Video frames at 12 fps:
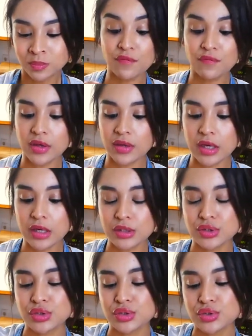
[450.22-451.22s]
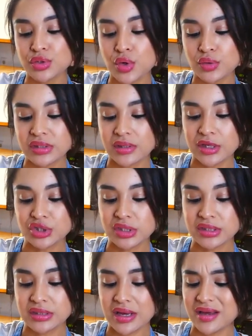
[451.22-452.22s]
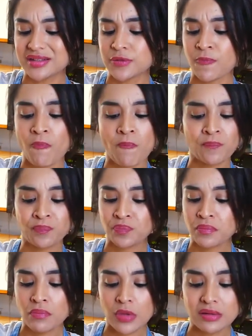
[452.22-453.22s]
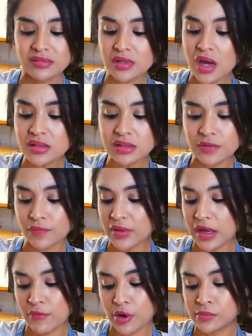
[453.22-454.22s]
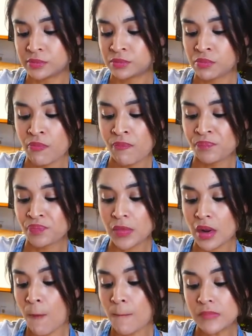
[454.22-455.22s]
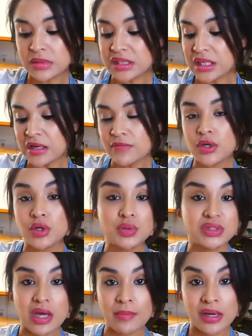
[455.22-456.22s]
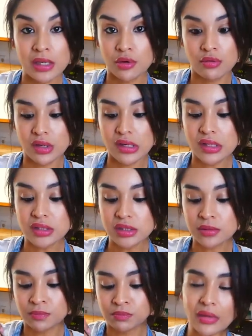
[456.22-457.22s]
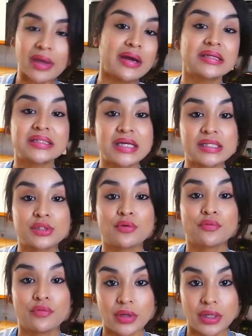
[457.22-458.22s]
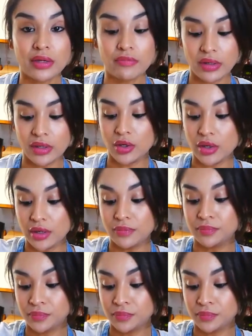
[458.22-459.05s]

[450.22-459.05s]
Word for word: The filling, it's so delicious. It has tons of flavor didn't even use that many ingredients and it tastes really, really good.